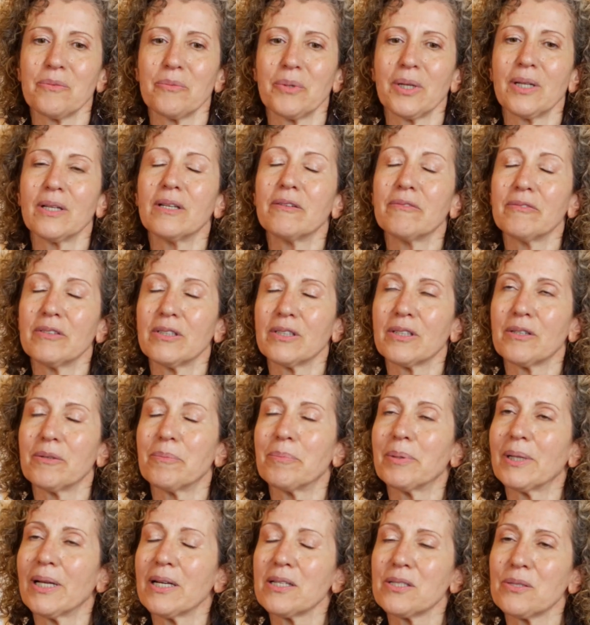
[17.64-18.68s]
We live in a
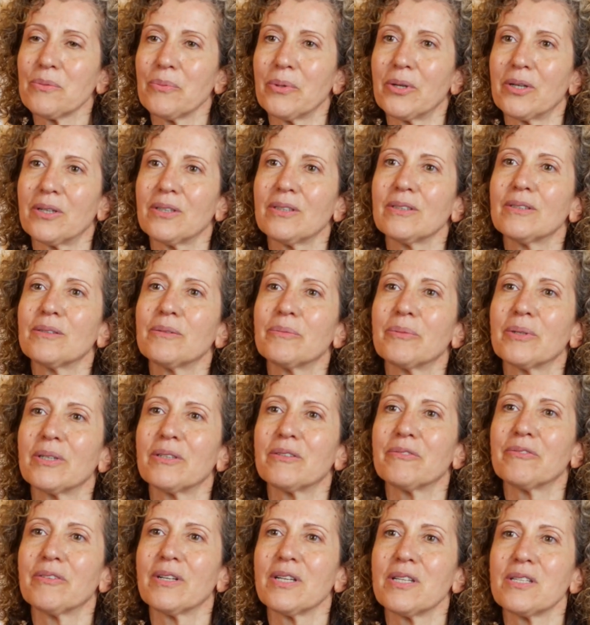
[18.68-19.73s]
complex world. We are
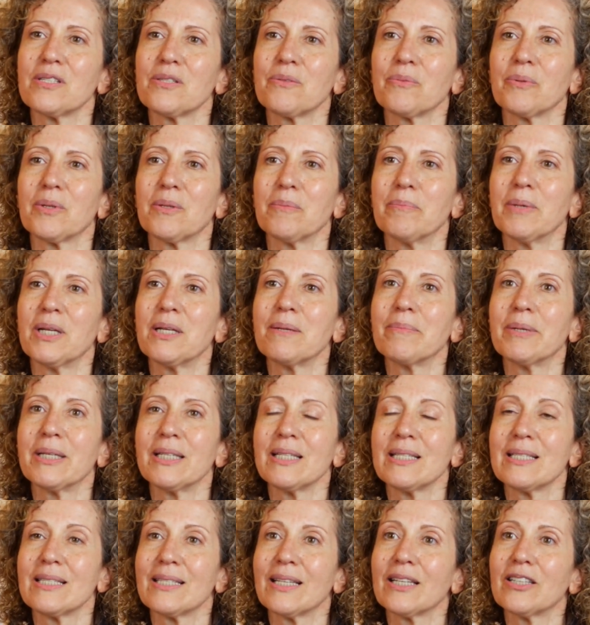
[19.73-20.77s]
faced with many, many
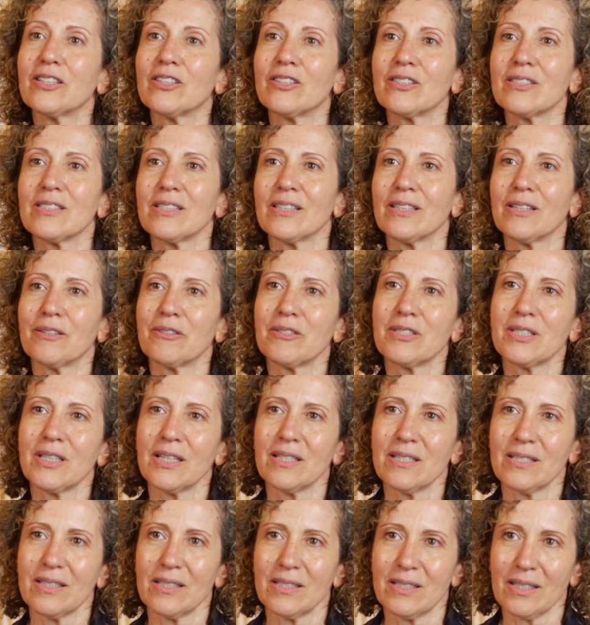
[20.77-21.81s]
signals that our
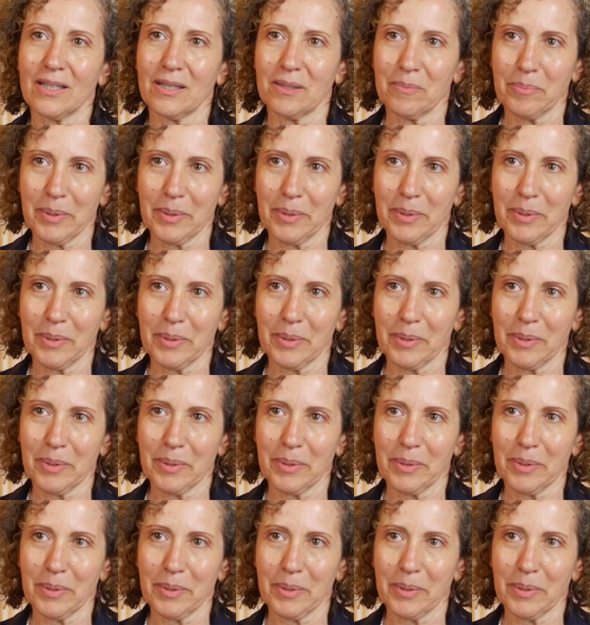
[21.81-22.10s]
senses can